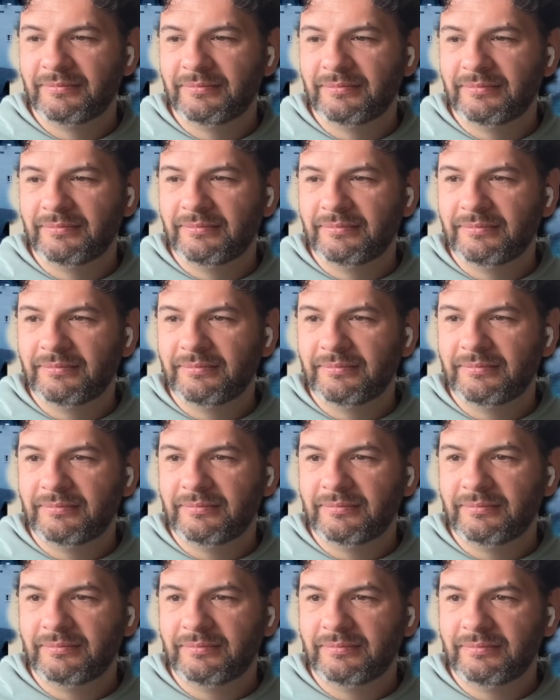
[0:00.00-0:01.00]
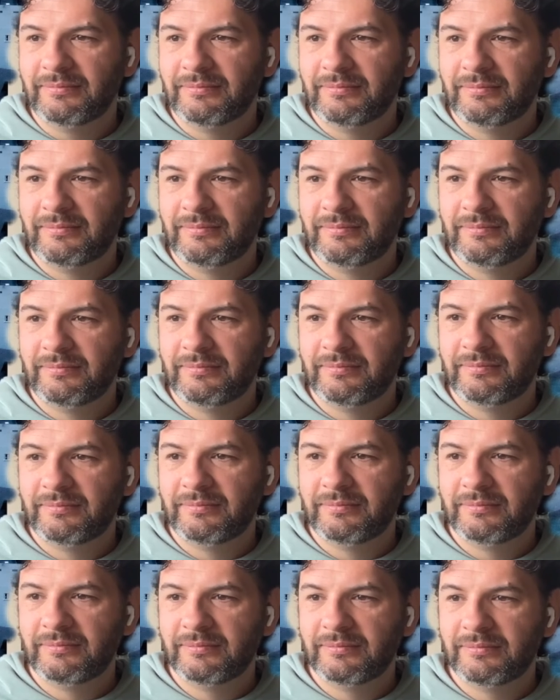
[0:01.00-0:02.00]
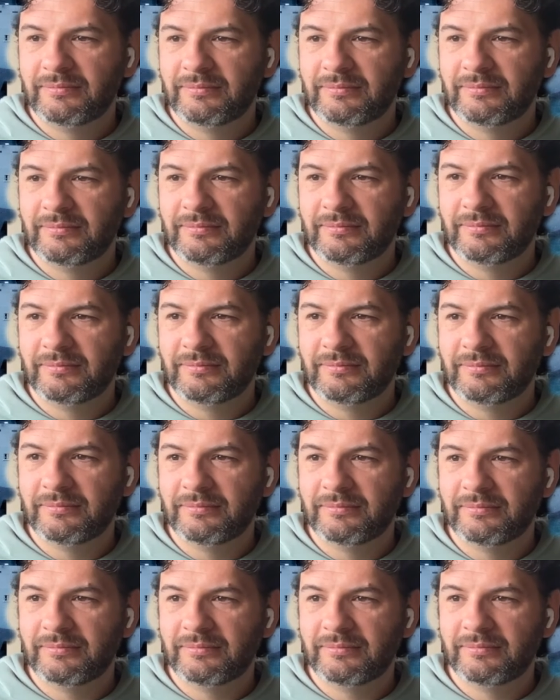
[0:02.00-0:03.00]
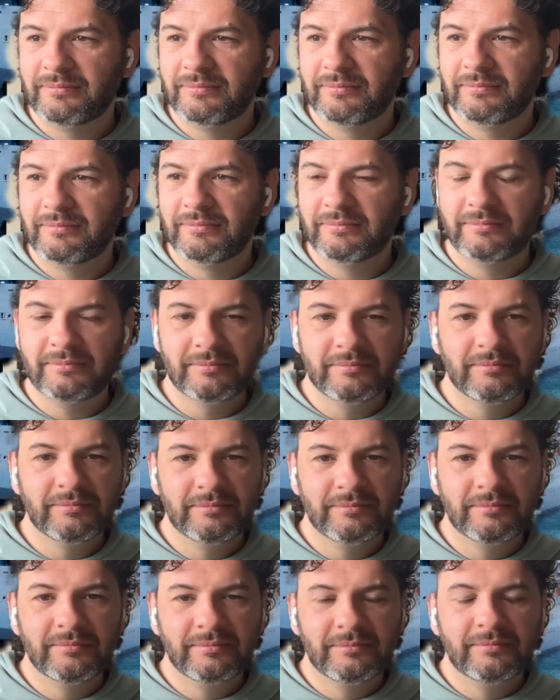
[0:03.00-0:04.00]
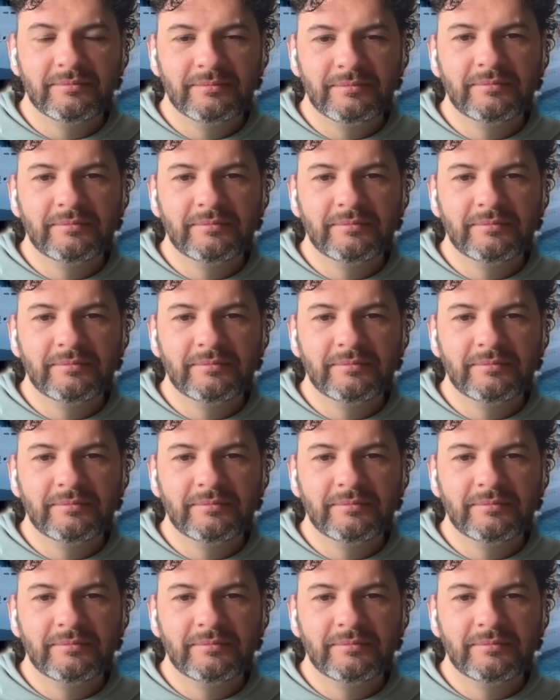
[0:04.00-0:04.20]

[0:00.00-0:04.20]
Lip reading: The person shown says nothing.